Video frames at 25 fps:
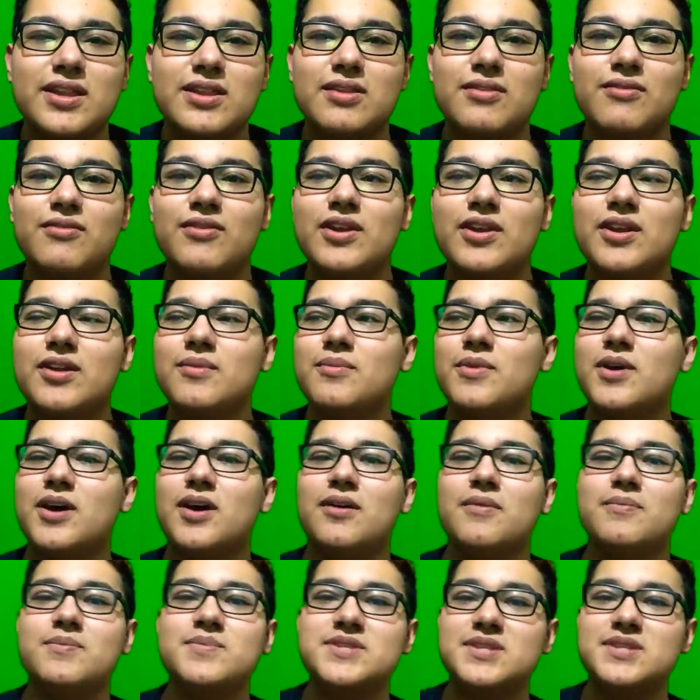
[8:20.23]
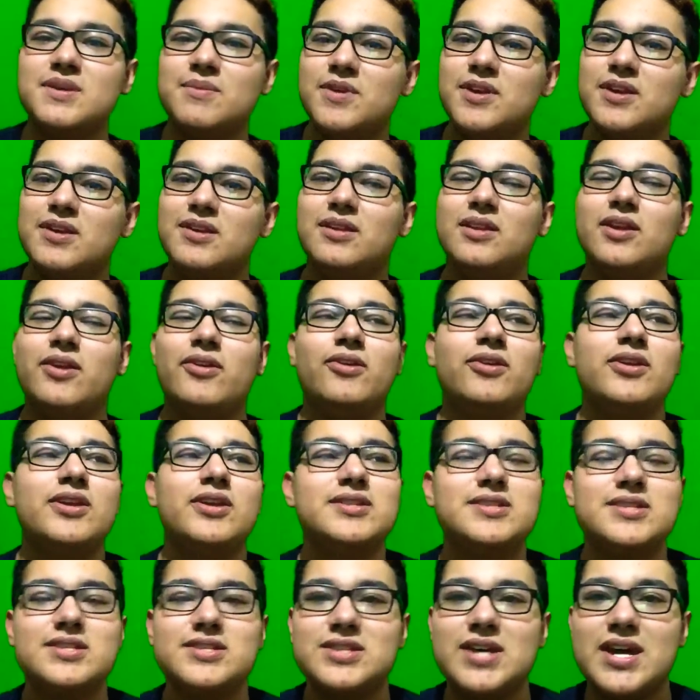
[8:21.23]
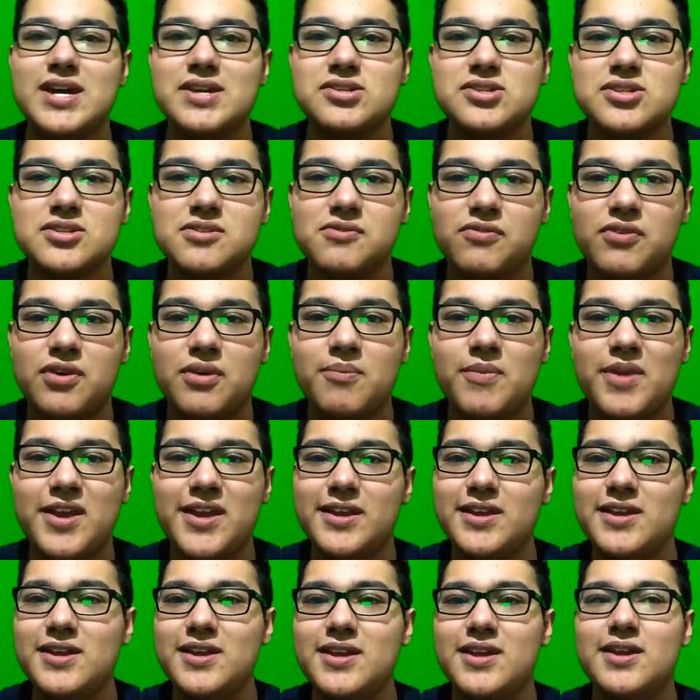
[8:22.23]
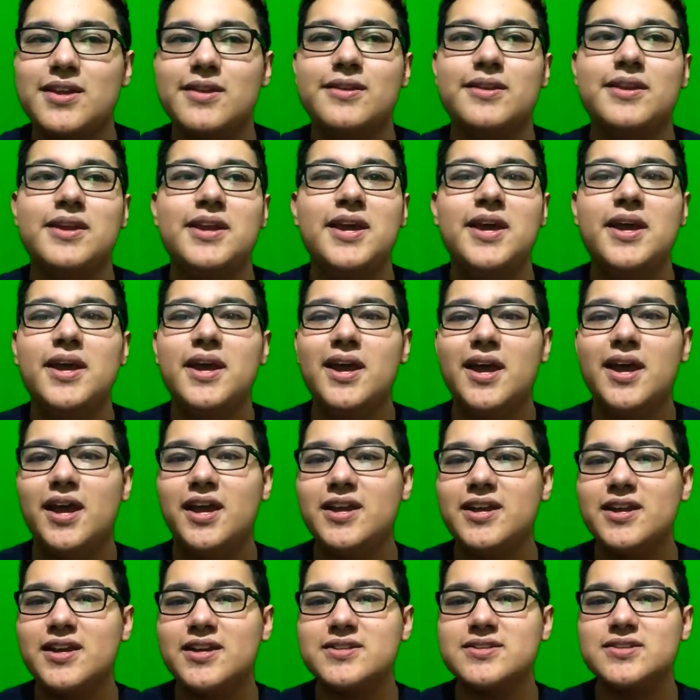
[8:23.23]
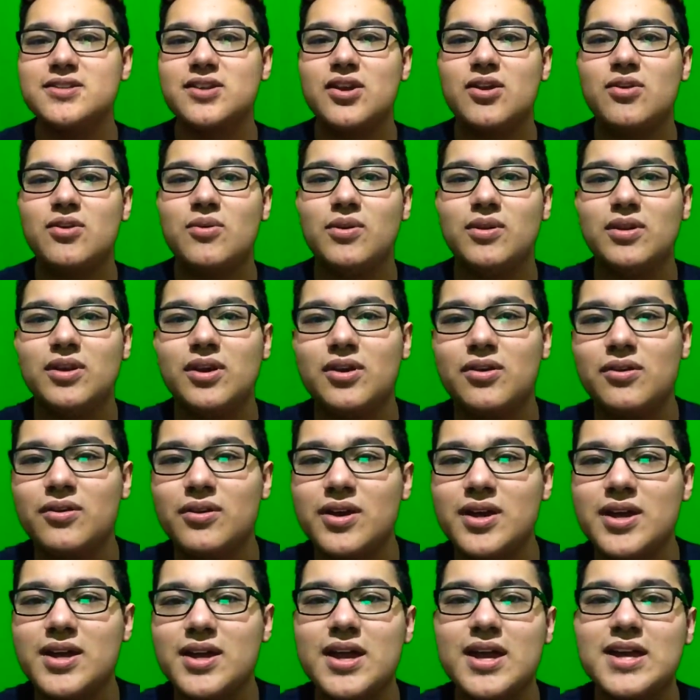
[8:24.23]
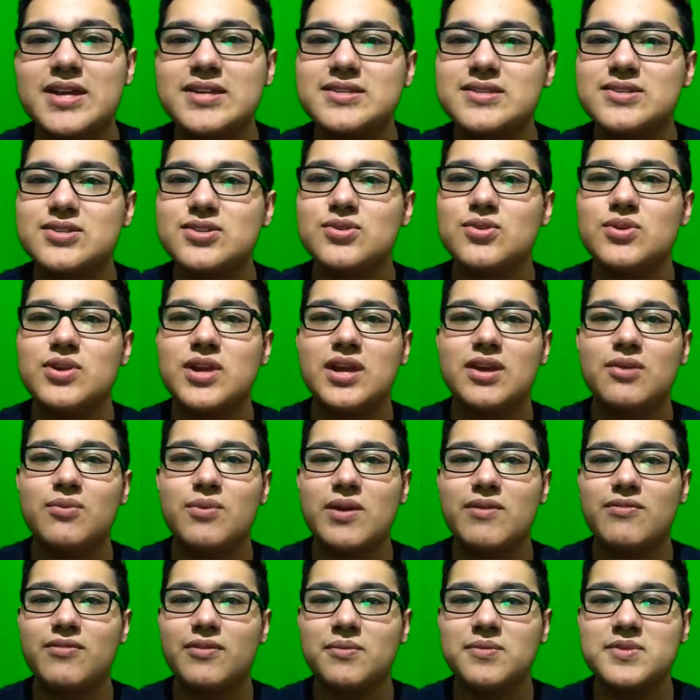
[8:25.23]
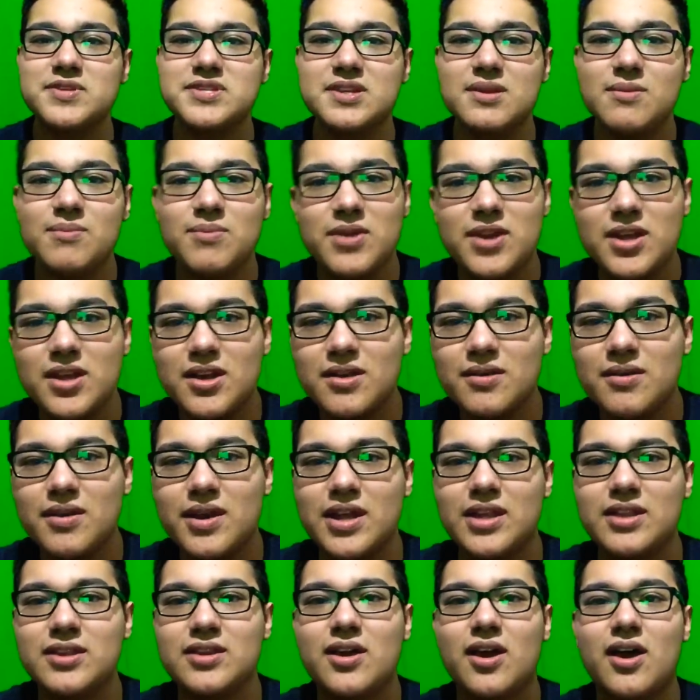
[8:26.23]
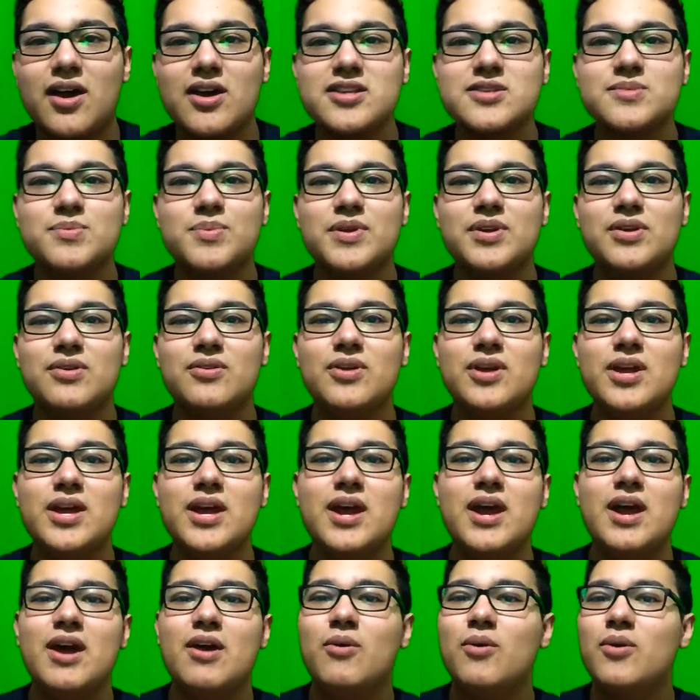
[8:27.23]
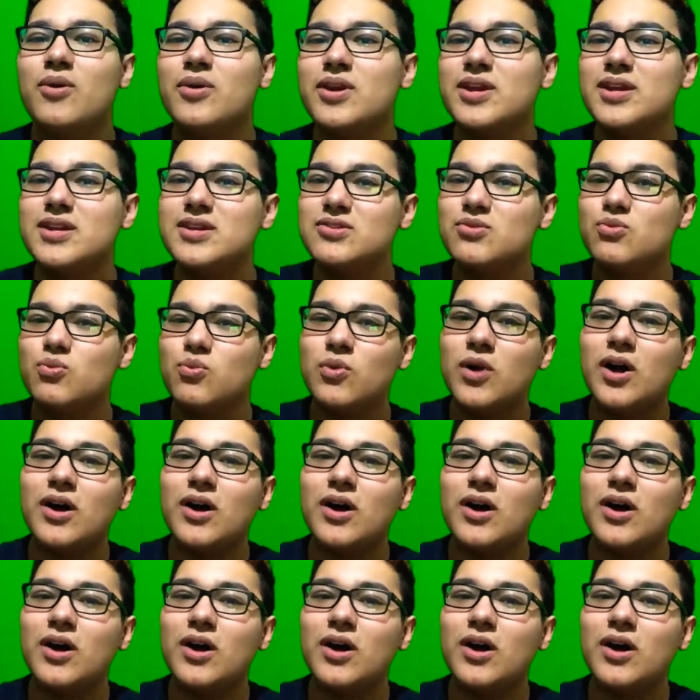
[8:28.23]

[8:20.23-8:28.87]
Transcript: the Venom symbiote literally detaches from Eddie, and Eddie has to get away from the symbiote in the hospital. He